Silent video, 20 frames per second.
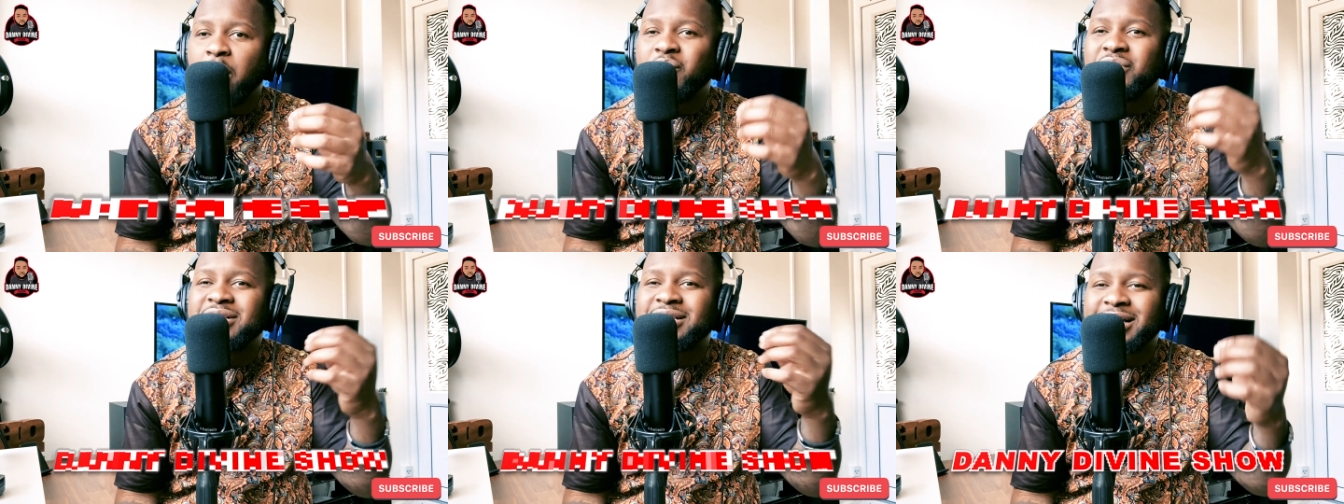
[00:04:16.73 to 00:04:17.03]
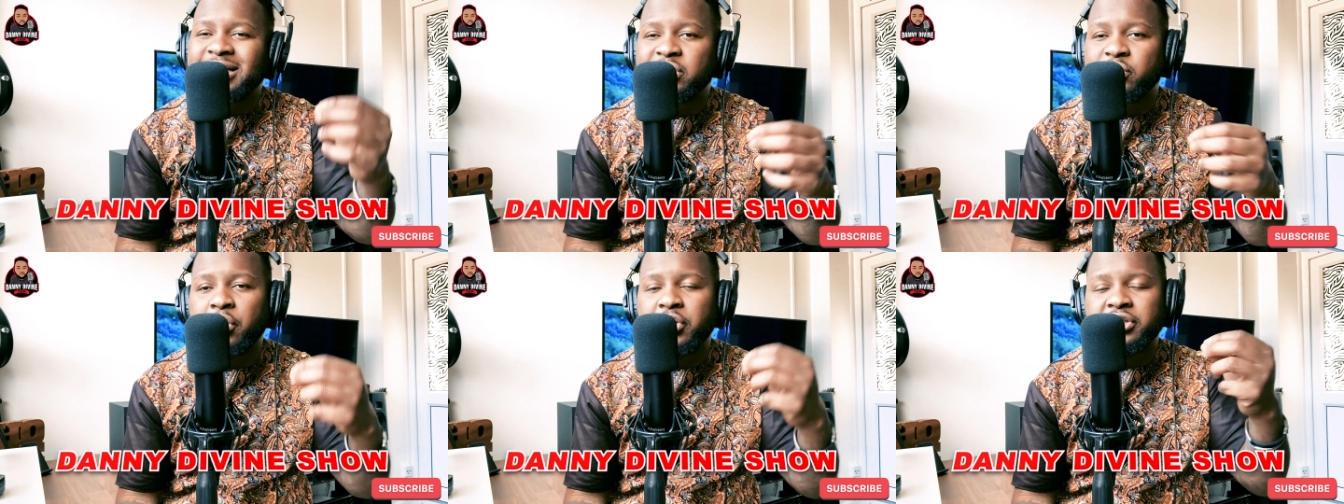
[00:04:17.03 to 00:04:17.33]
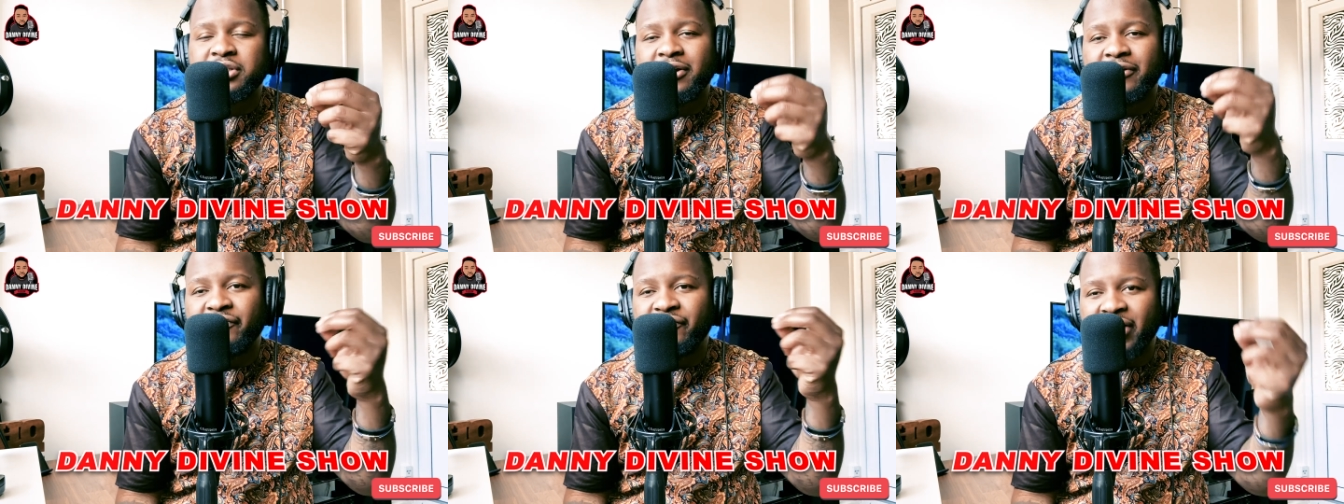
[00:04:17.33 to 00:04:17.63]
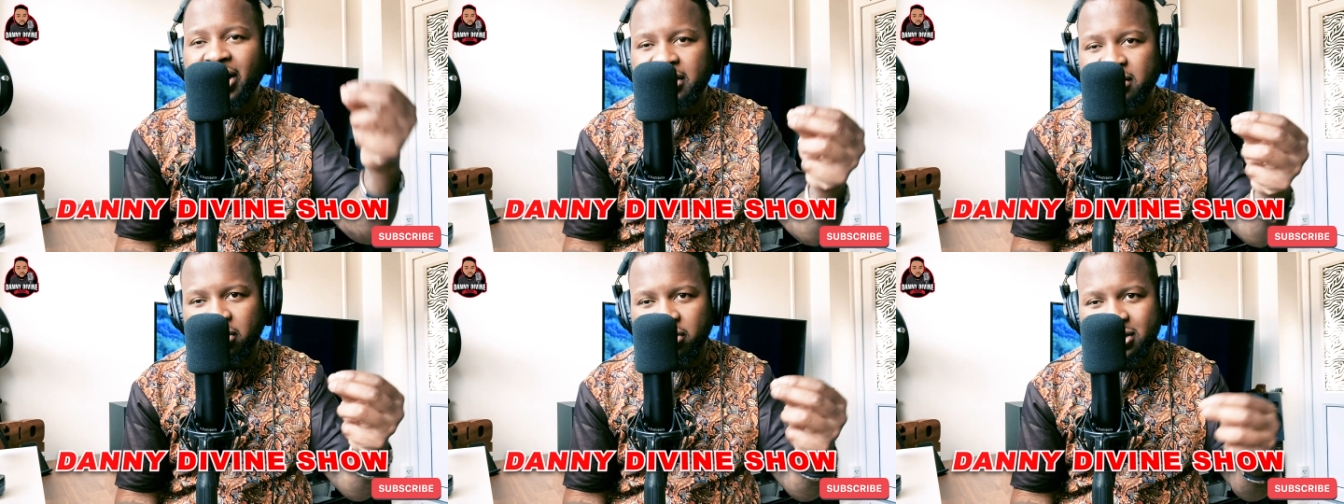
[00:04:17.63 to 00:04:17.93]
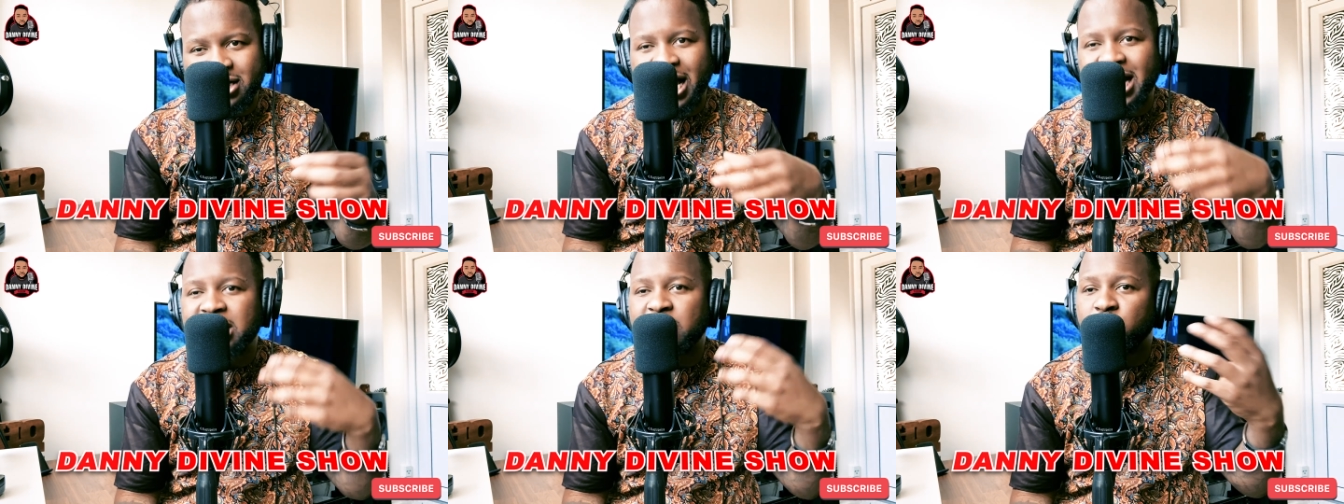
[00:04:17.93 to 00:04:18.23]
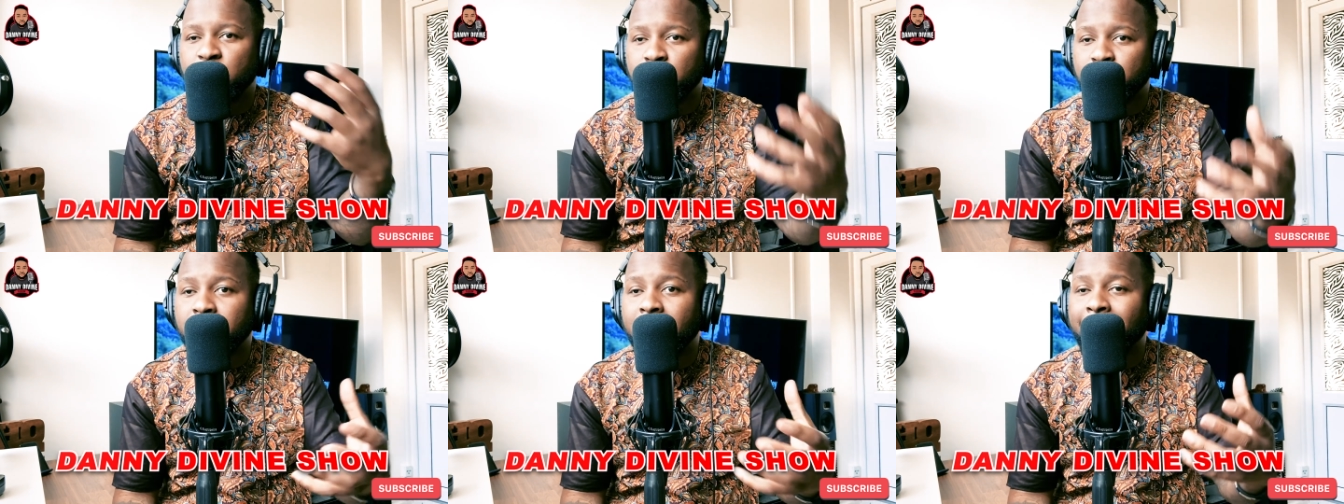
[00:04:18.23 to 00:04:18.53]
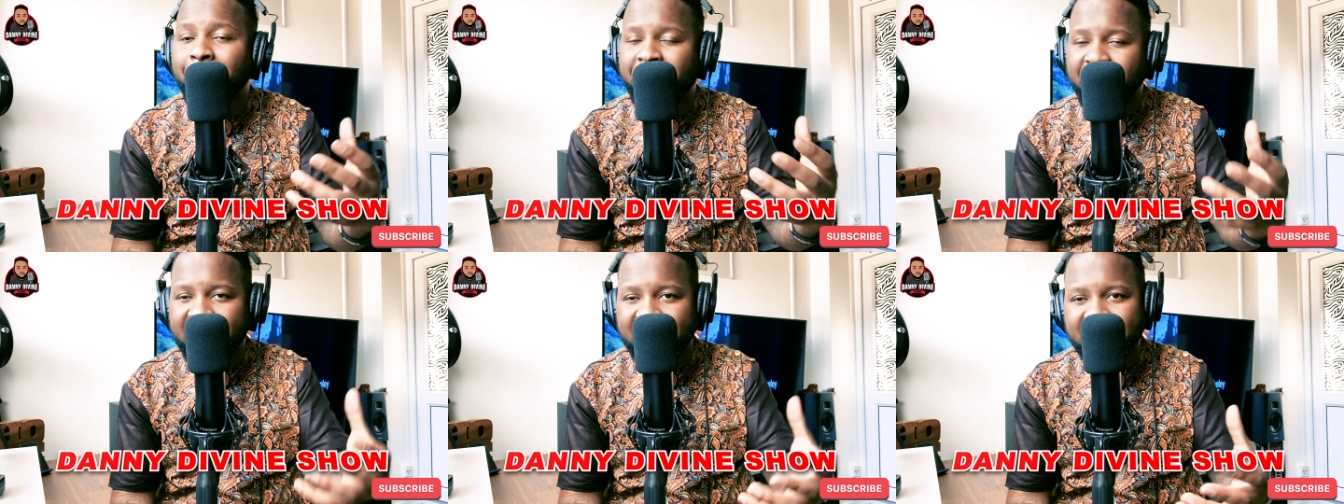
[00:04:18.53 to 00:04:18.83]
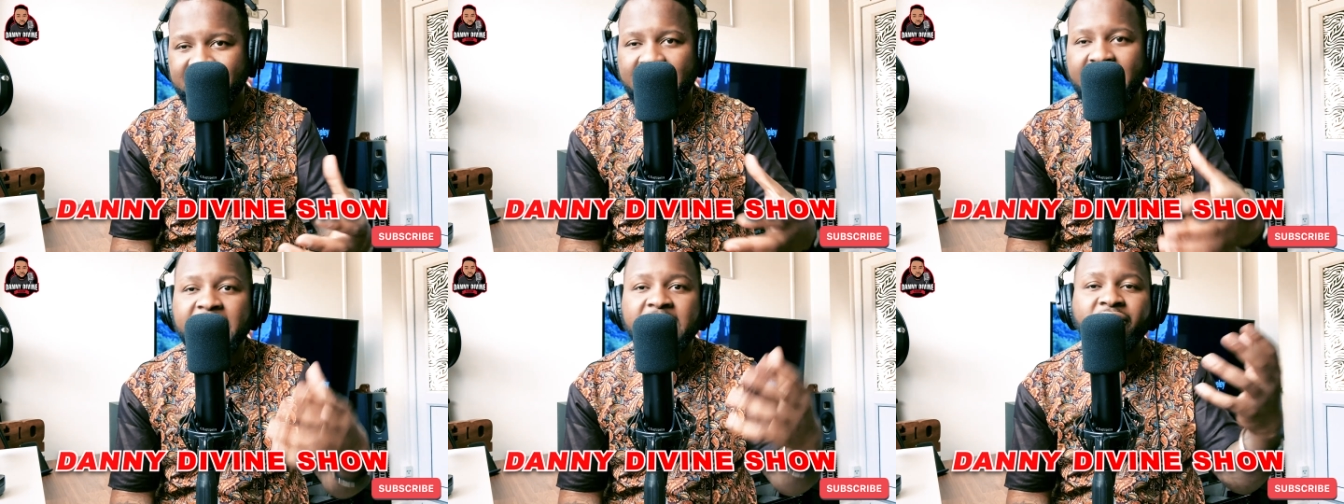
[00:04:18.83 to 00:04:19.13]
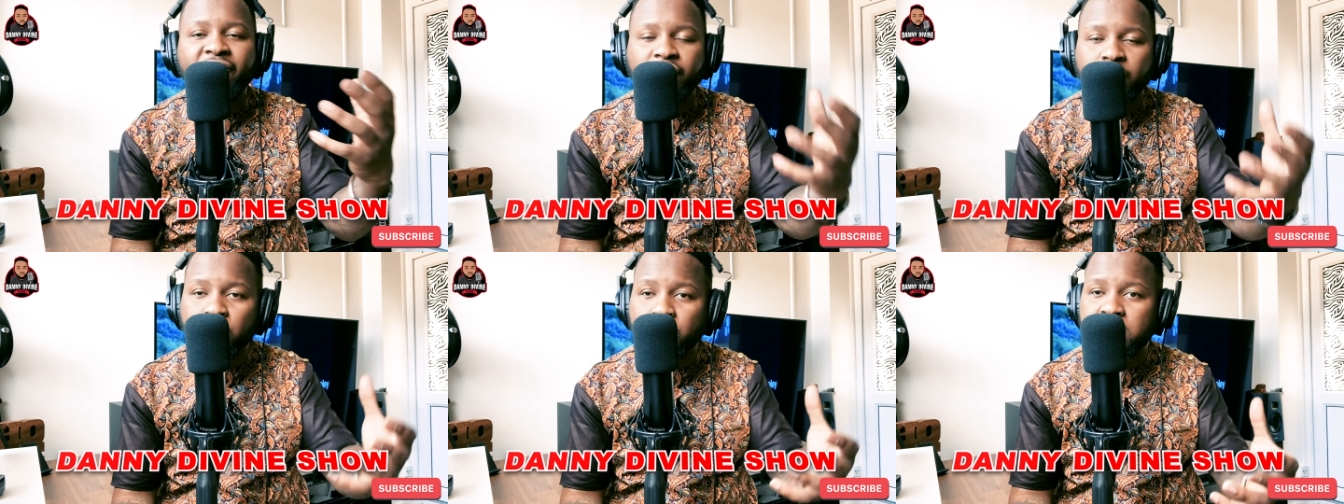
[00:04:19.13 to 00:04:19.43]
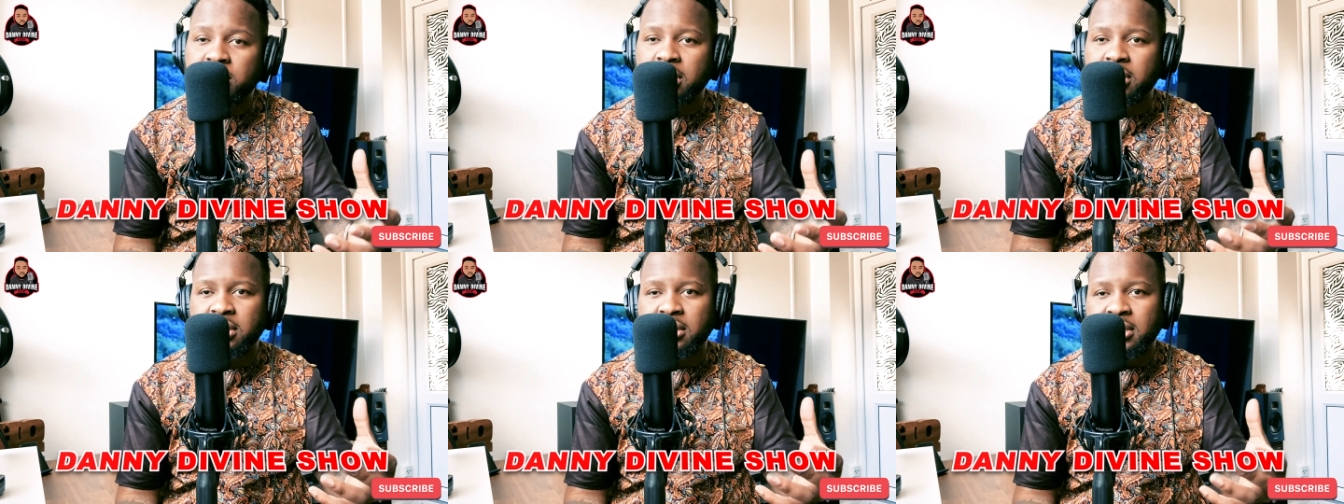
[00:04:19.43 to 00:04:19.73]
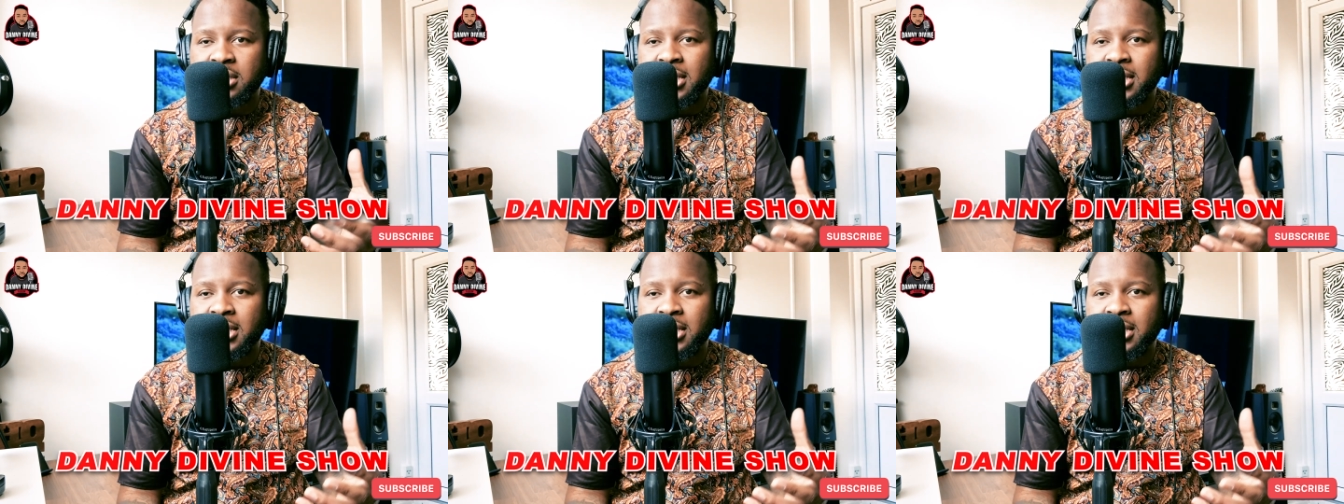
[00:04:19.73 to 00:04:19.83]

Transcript: is this going to affect us as human beings in the future?